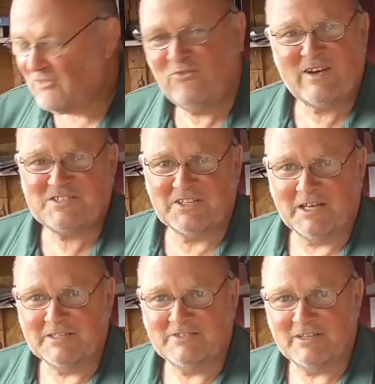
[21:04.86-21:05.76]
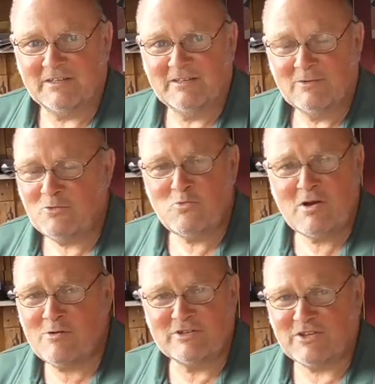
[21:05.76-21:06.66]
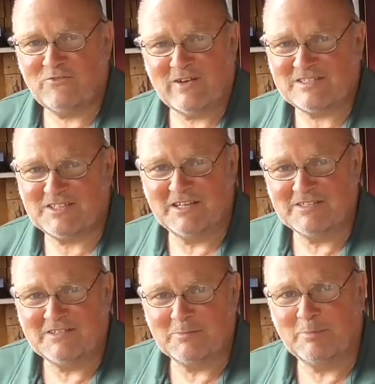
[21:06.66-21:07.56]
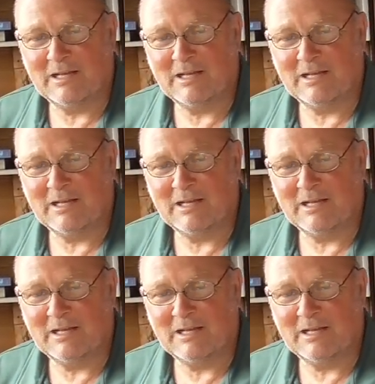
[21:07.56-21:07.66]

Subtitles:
Fascinating. The world is a fascinating